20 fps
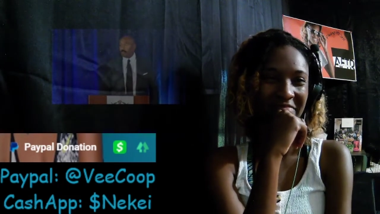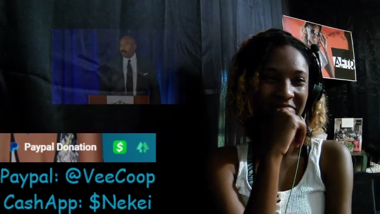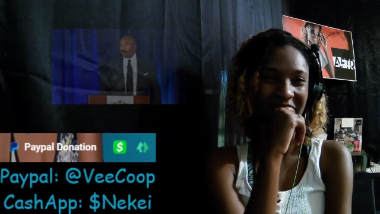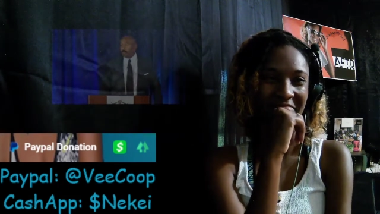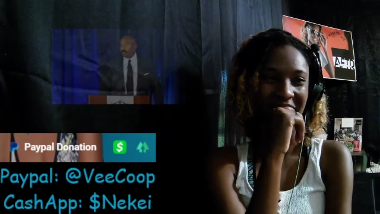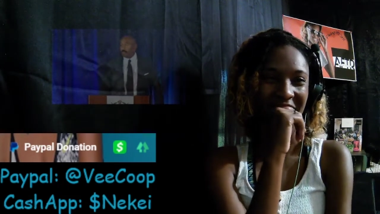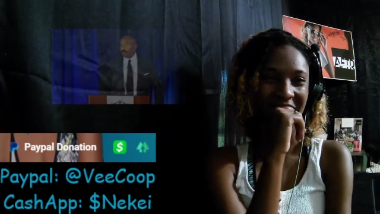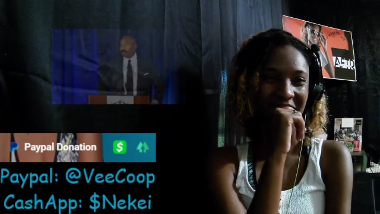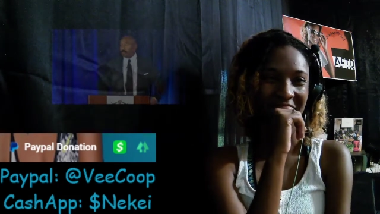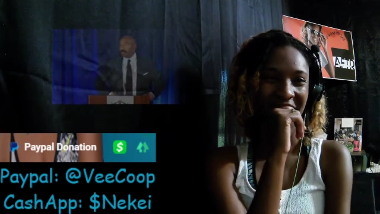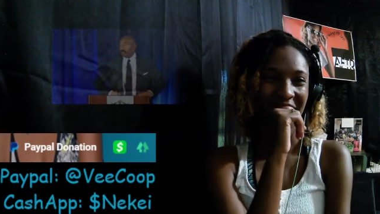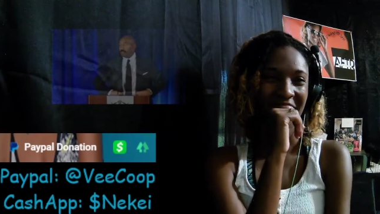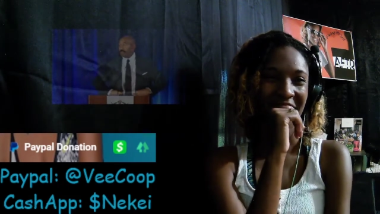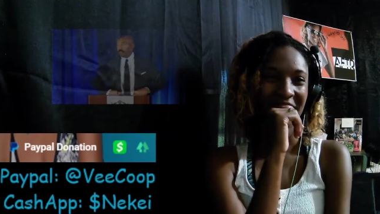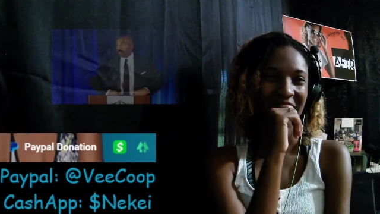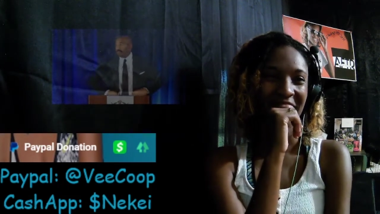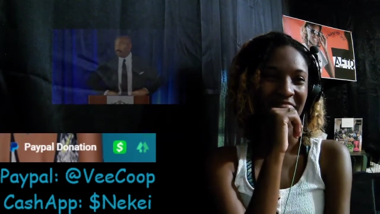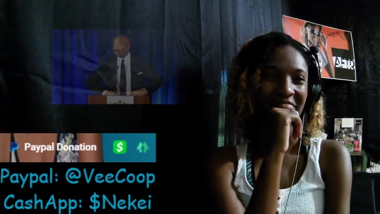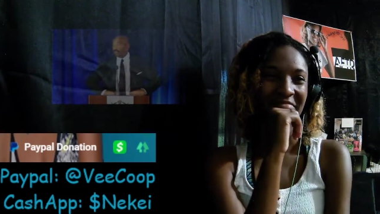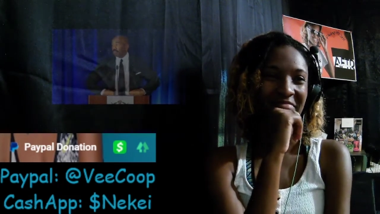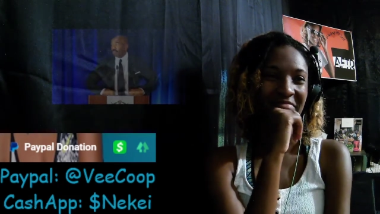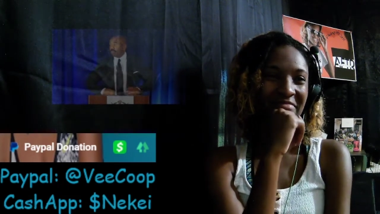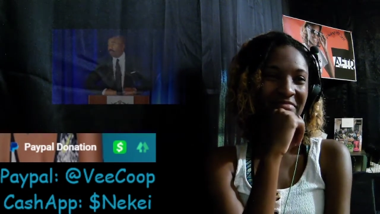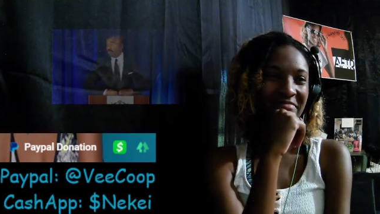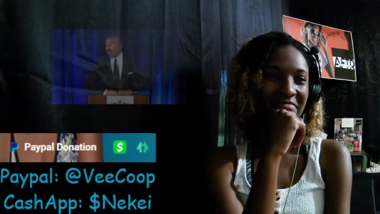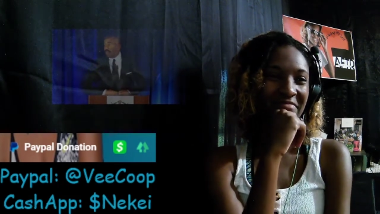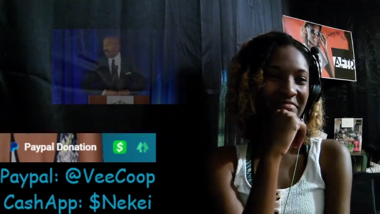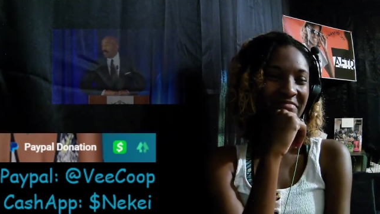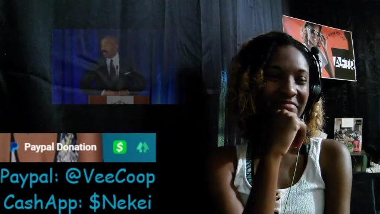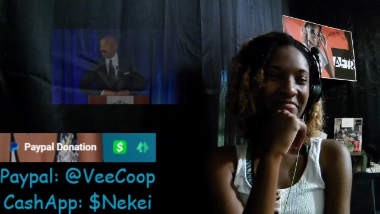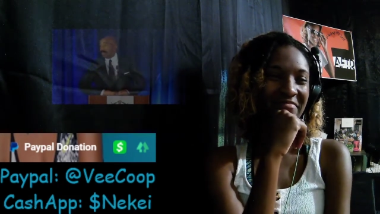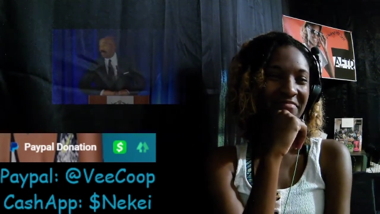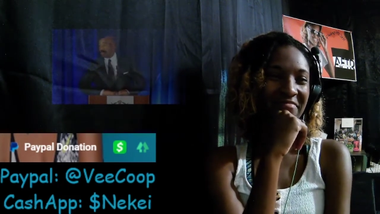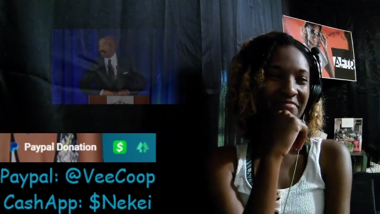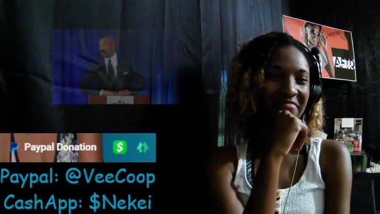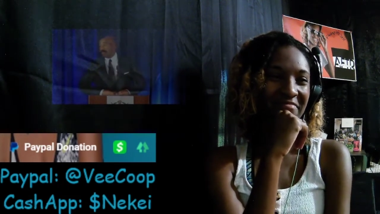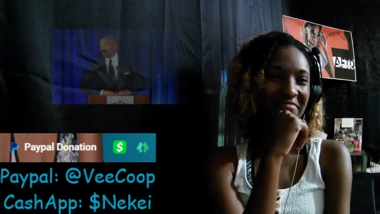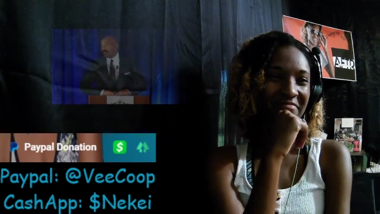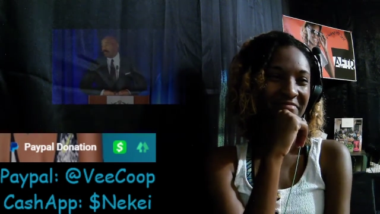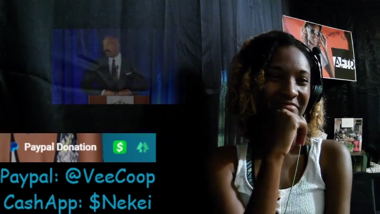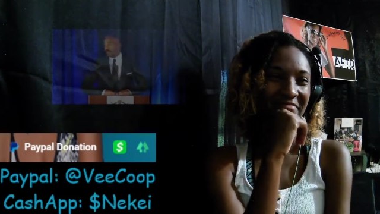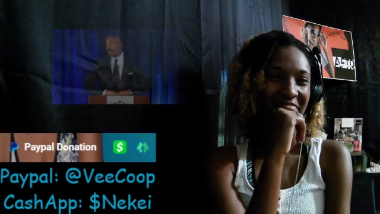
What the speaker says: (no one is talking)